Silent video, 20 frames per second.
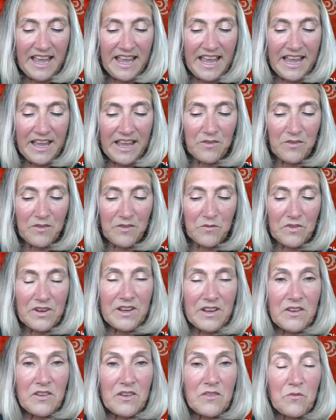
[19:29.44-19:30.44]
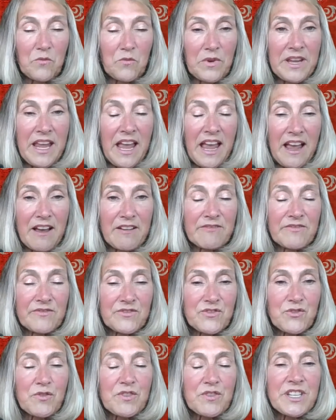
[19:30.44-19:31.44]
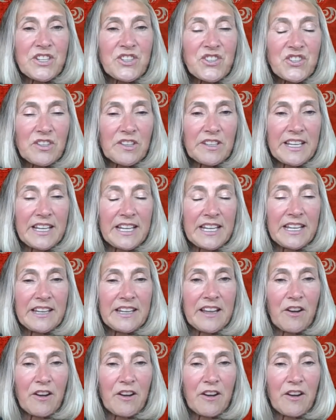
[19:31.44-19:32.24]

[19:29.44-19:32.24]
and we have traditionally,